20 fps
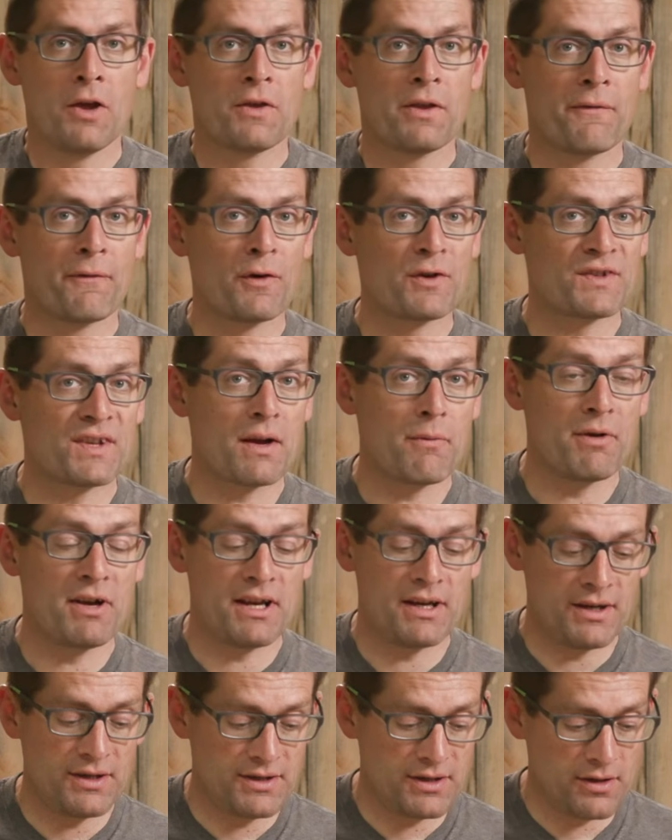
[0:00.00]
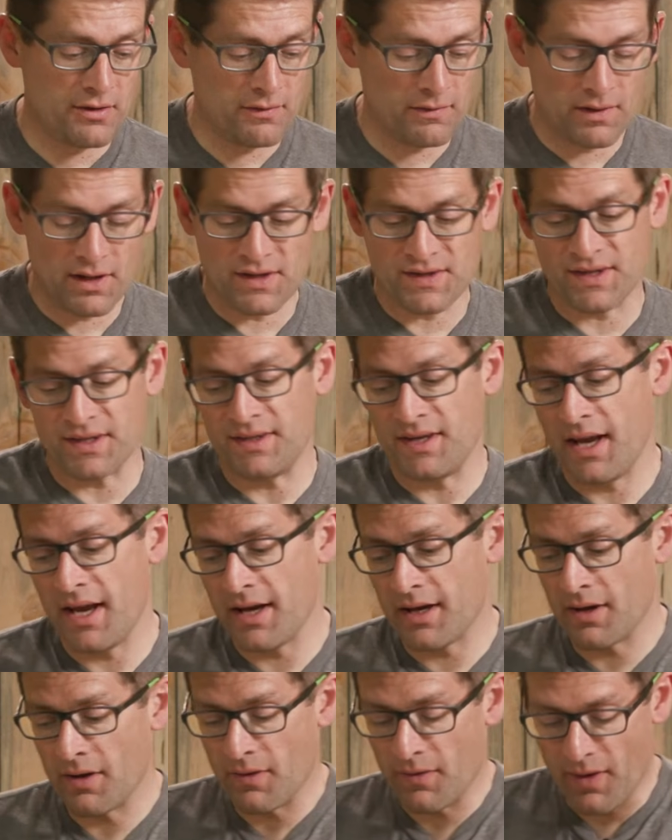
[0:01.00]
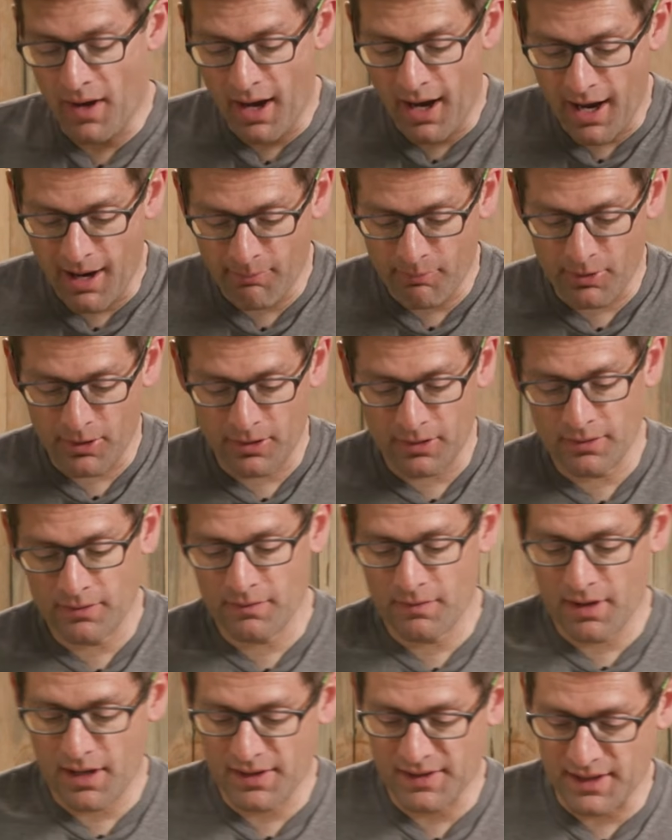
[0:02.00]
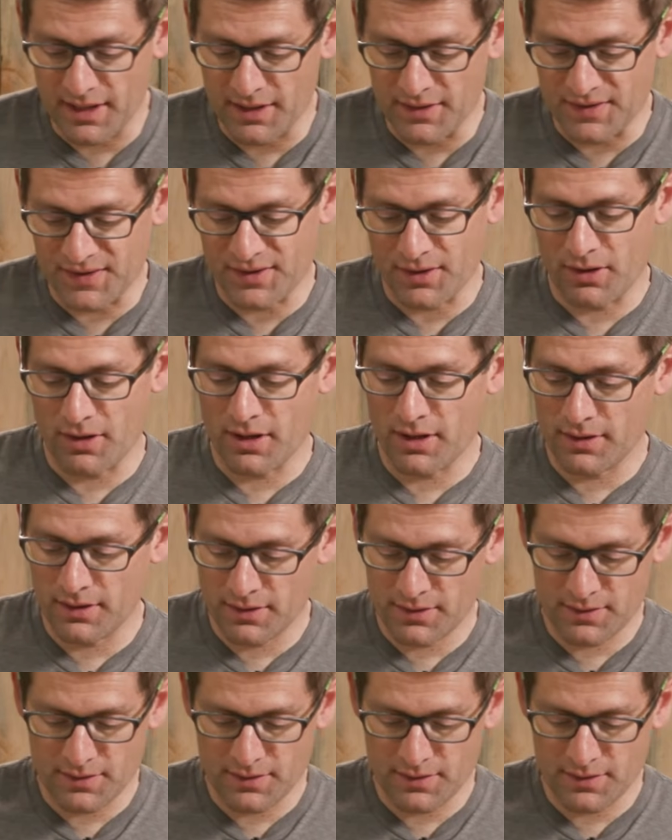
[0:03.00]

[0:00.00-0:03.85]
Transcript: The first thing we need to do is to take the hopper and to insert it